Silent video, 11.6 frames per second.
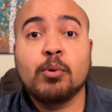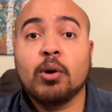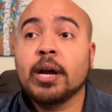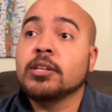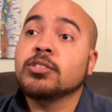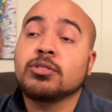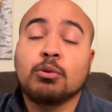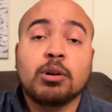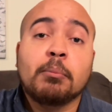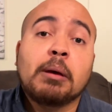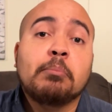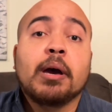or I could just throw it on
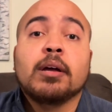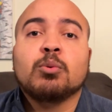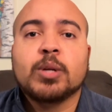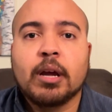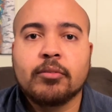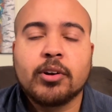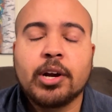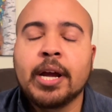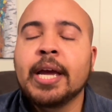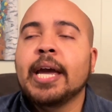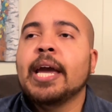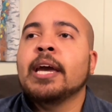my bed or whatever.
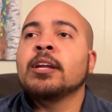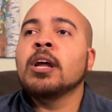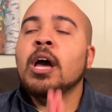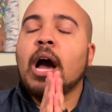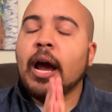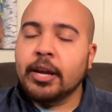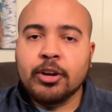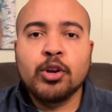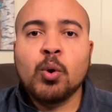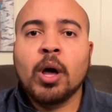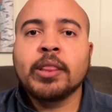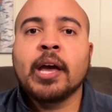And I hear
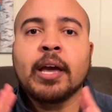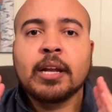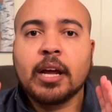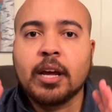you on that, and I